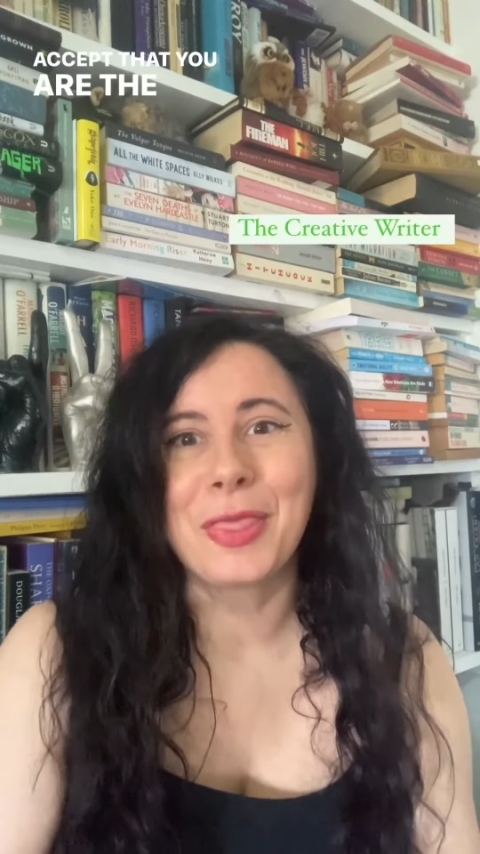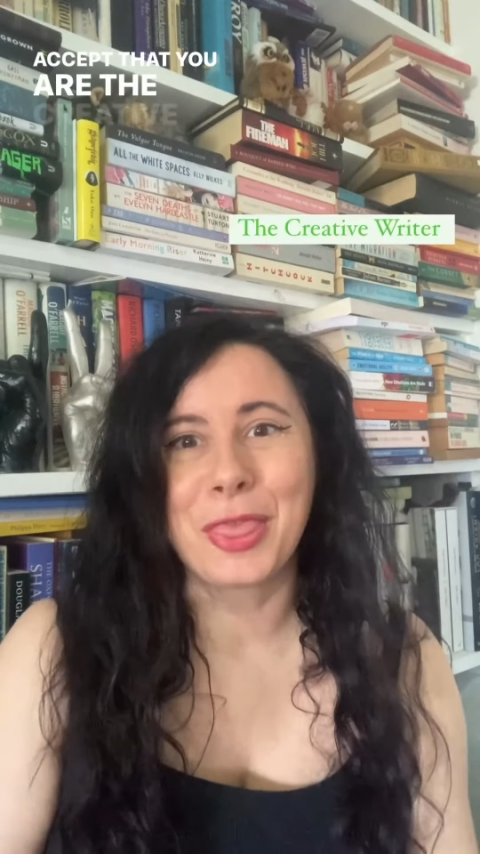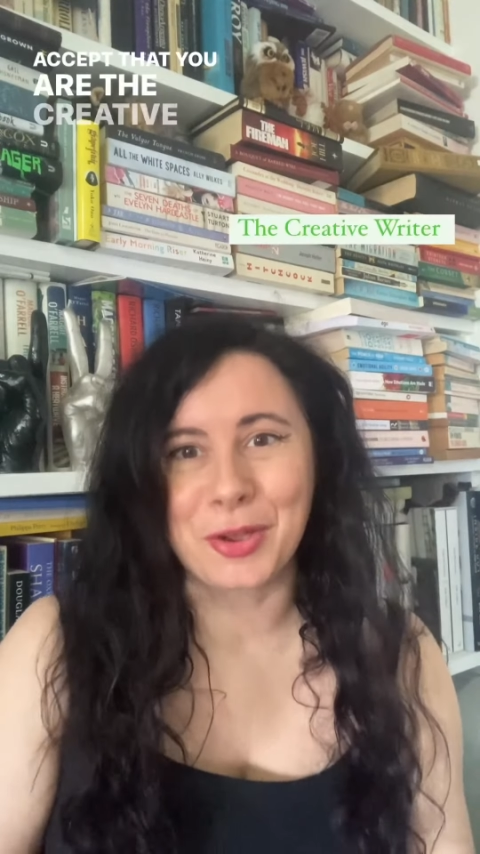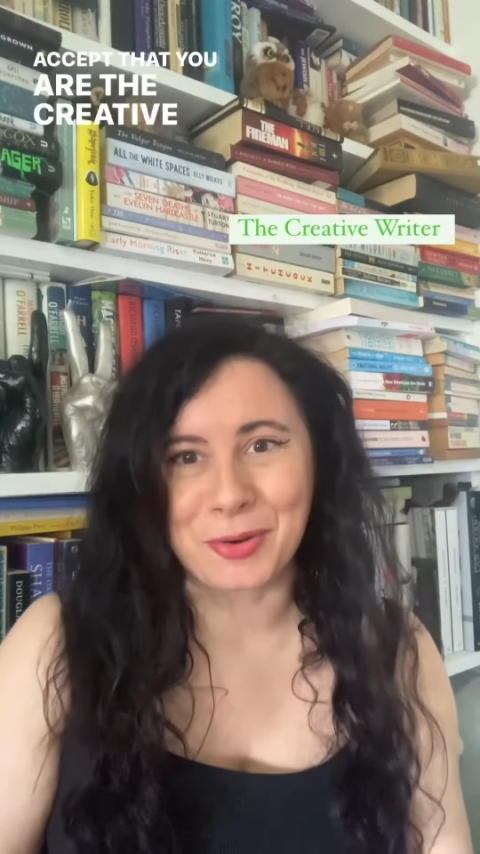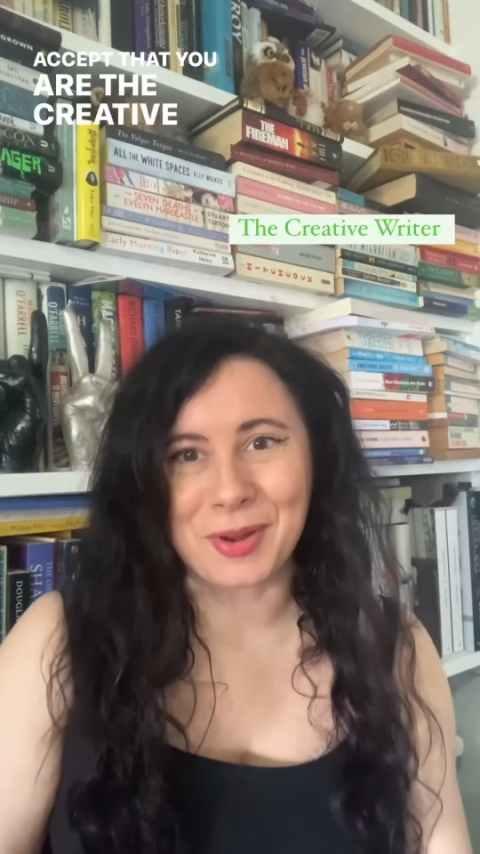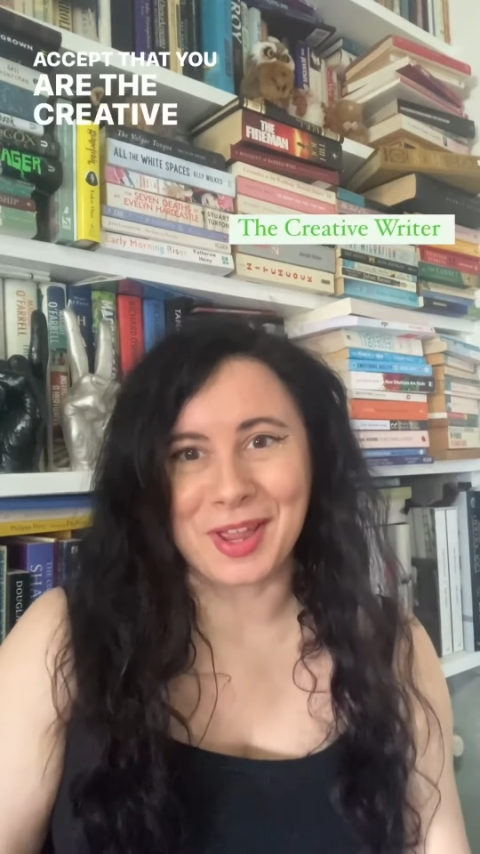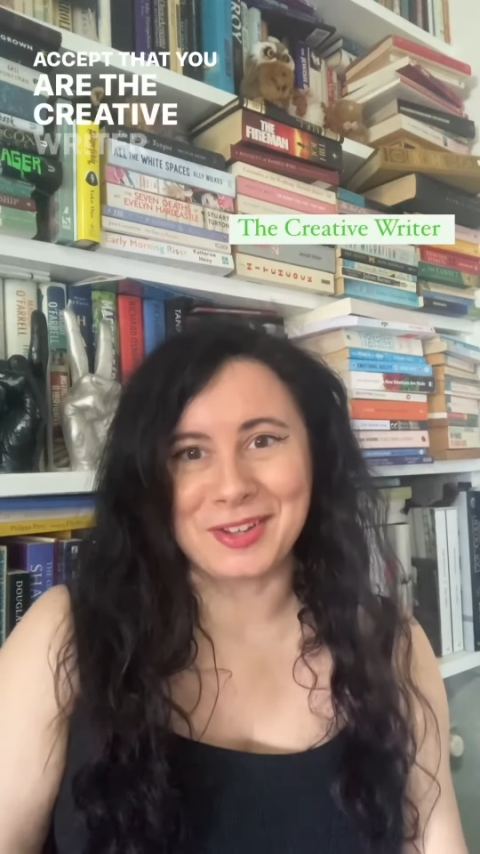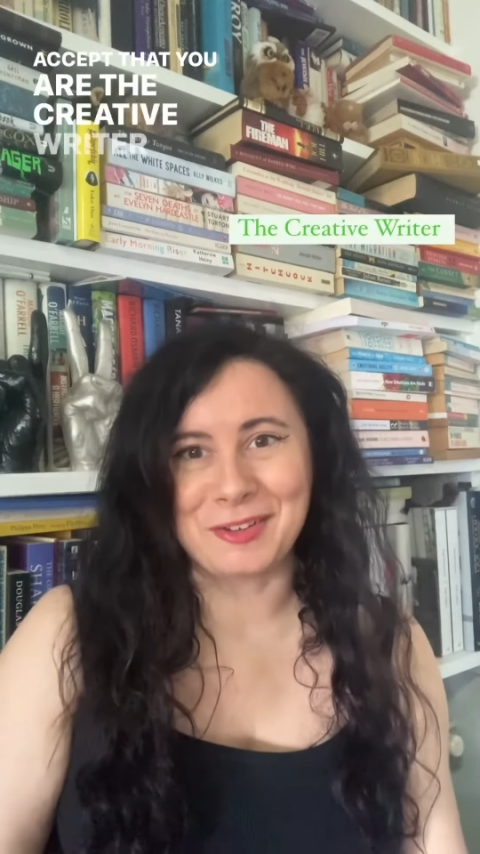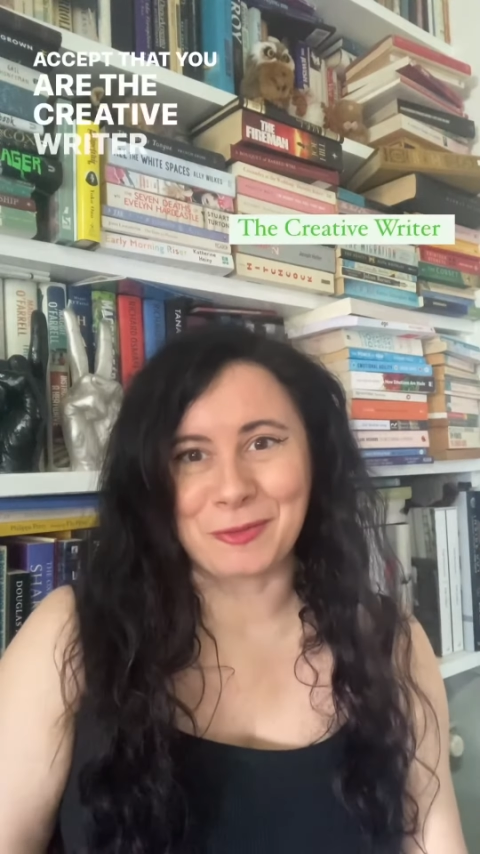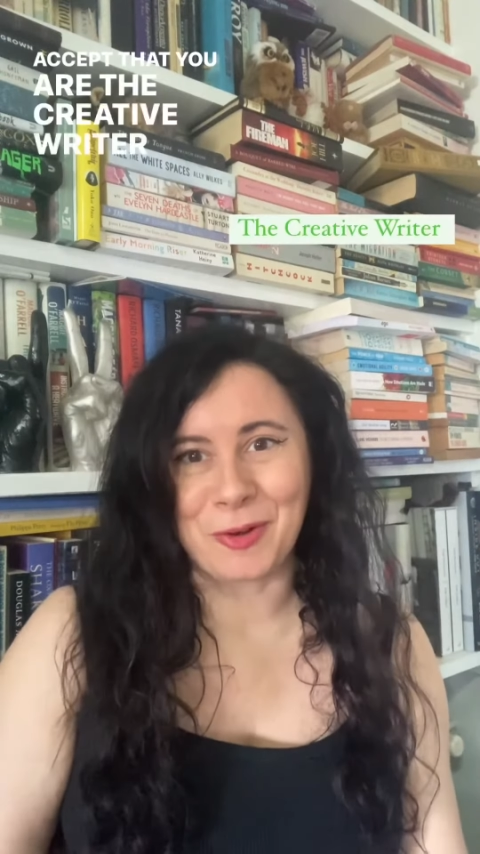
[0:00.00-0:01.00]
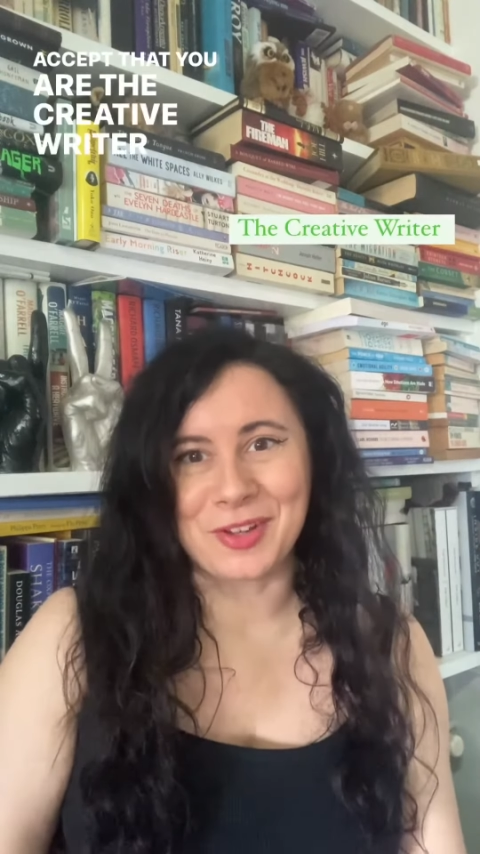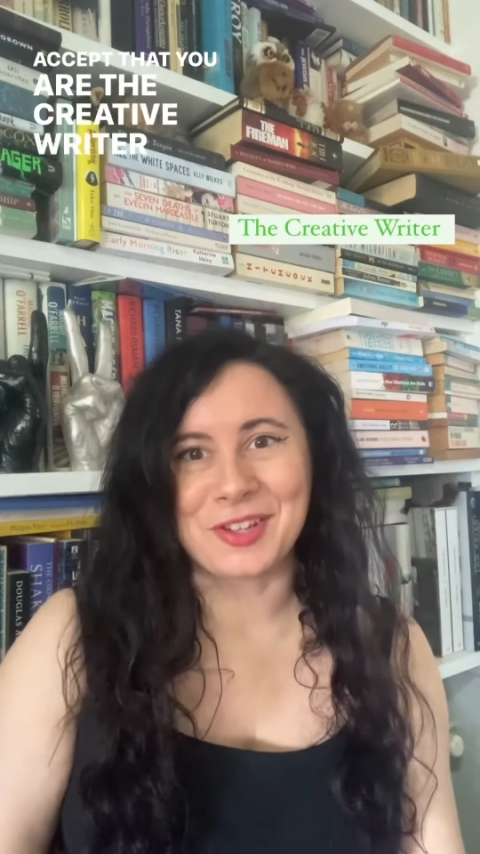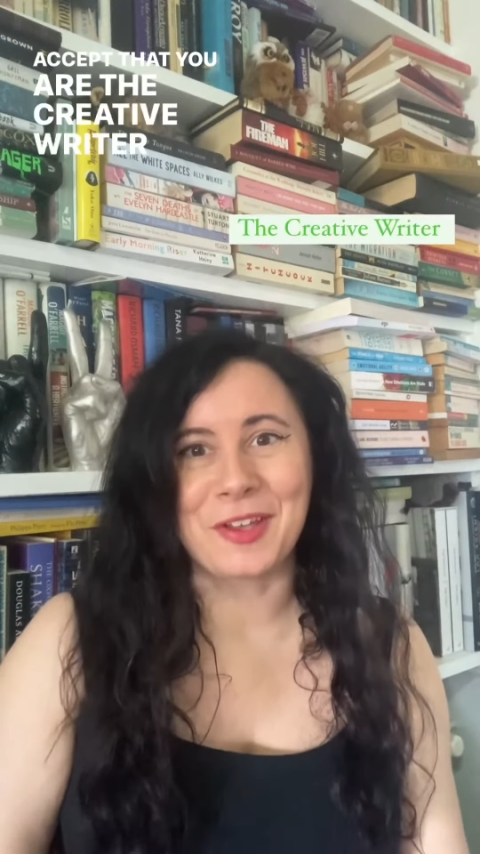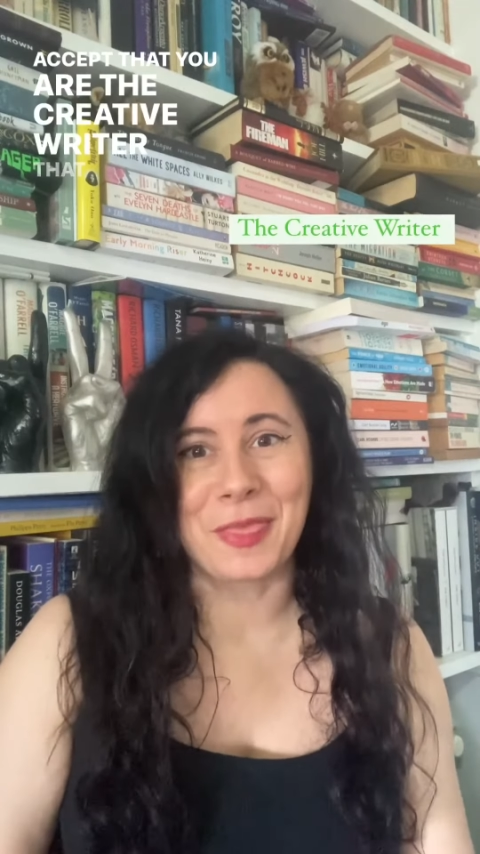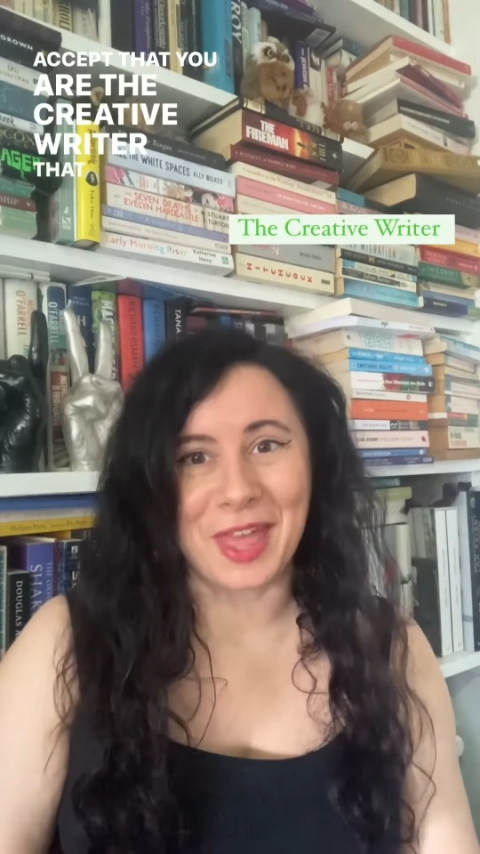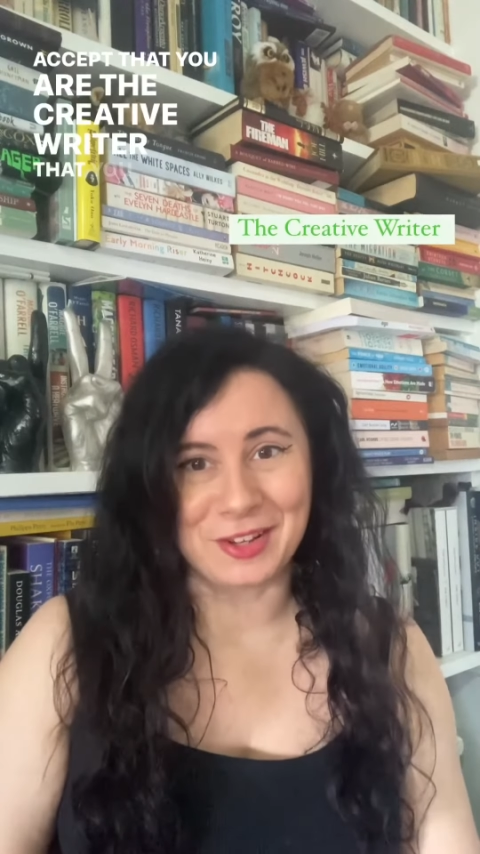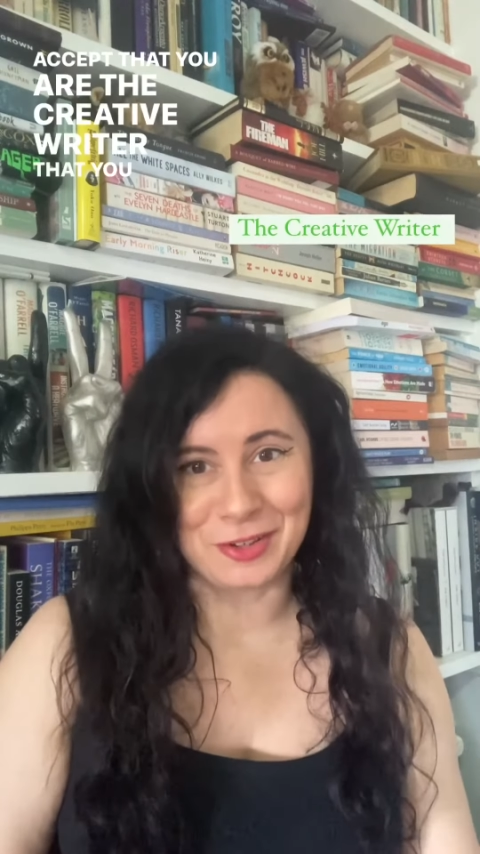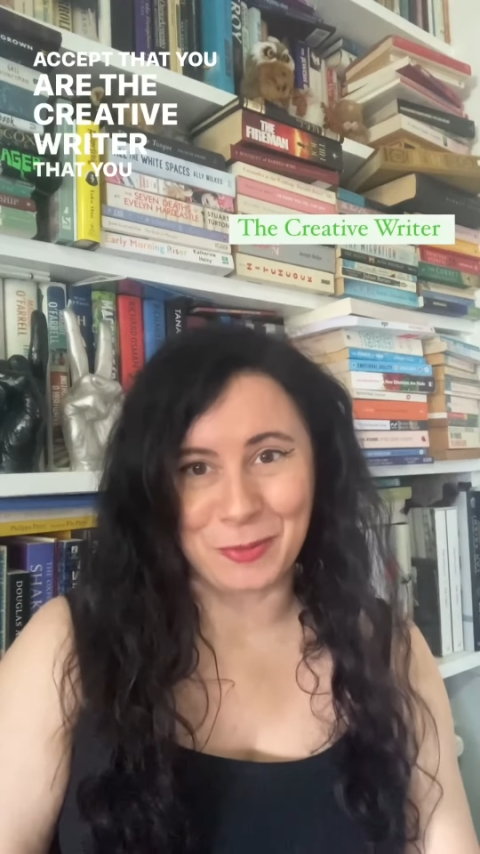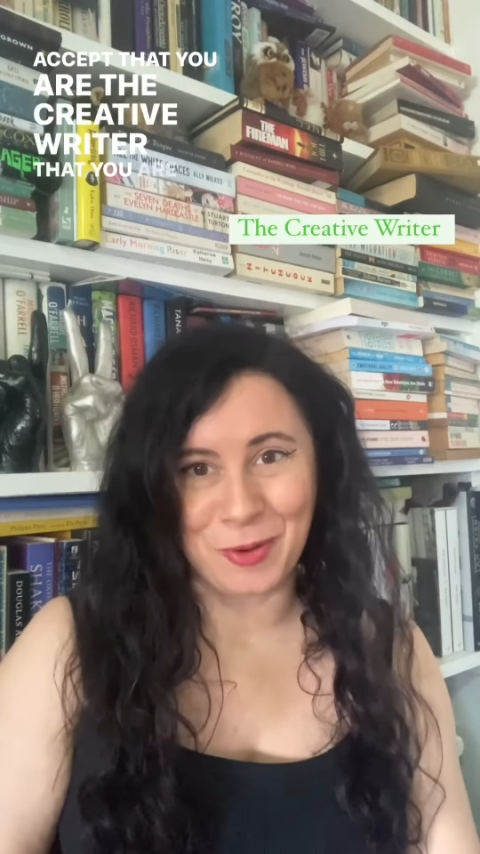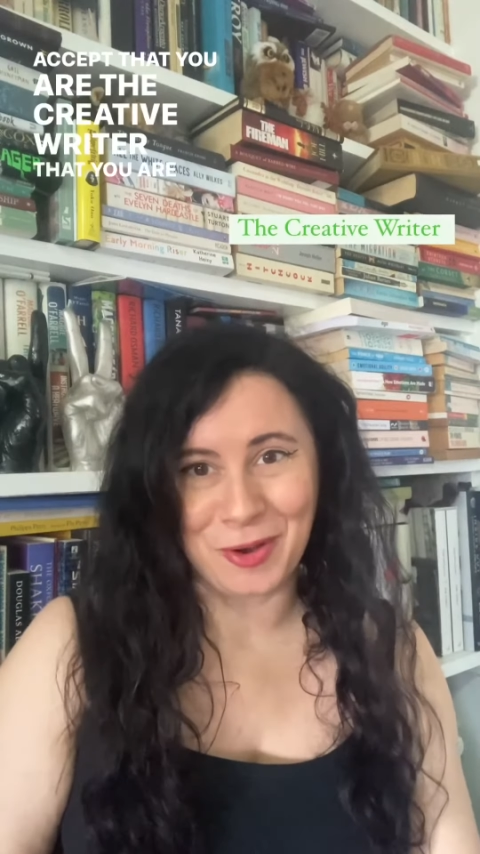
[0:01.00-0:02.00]
the creative writer that
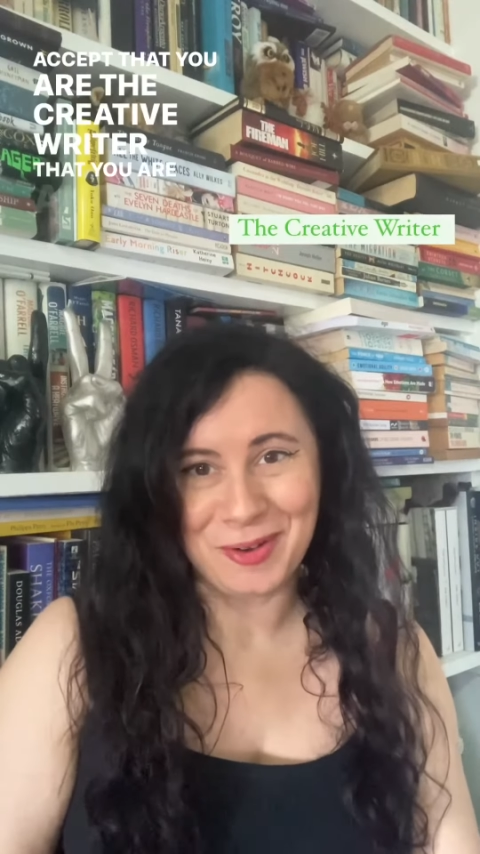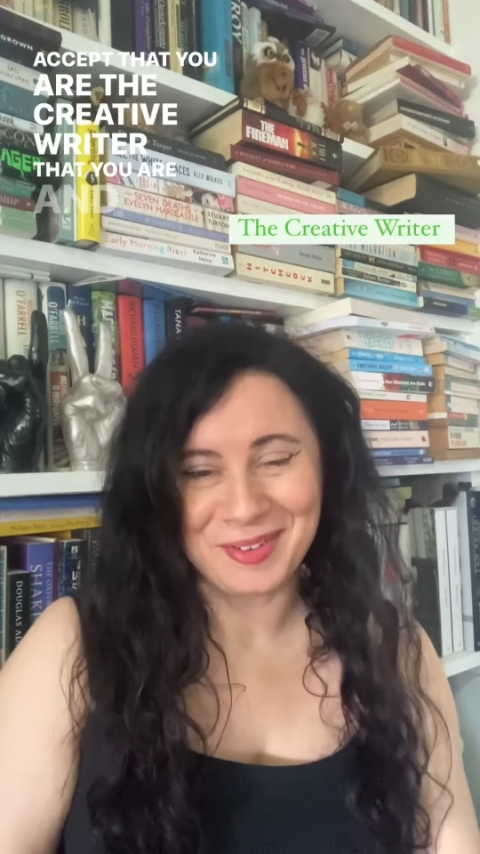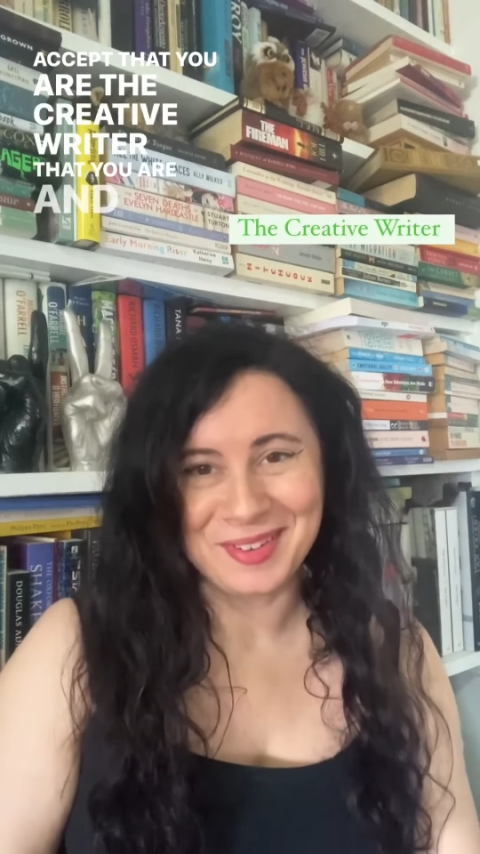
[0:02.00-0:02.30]
you are,